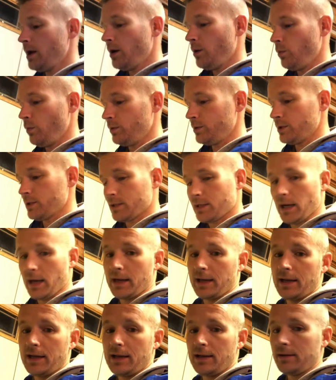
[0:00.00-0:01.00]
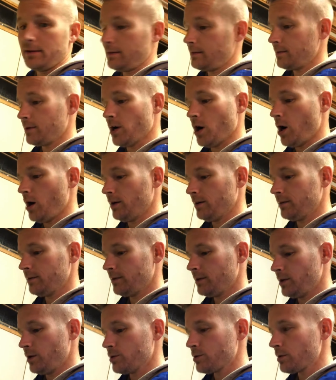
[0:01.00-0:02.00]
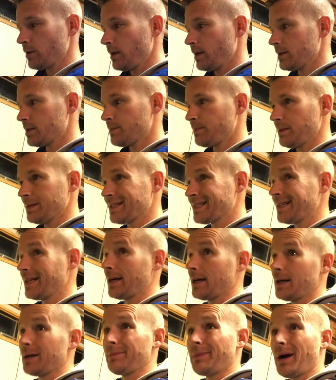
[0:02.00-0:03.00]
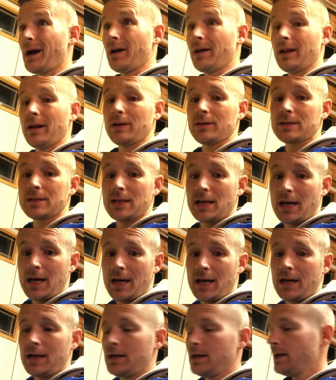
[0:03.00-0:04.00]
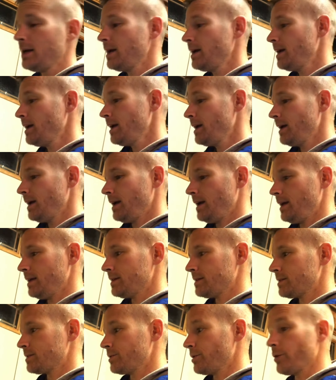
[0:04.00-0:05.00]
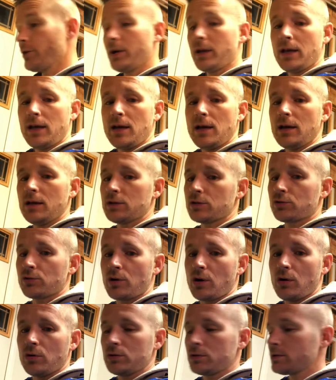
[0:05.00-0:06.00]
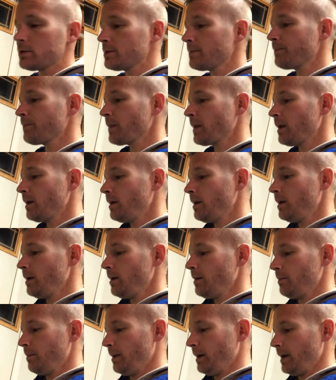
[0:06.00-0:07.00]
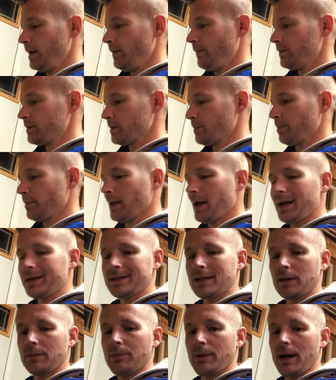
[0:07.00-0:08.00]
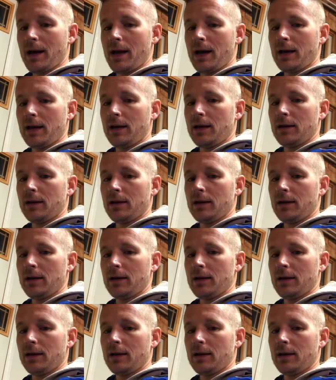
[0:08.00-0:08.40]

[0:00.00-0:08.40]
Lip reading: we just got to get it gone. Usually it's been sitting on a pallet outside, it's dirty, it's gross, but if it's a plastic bag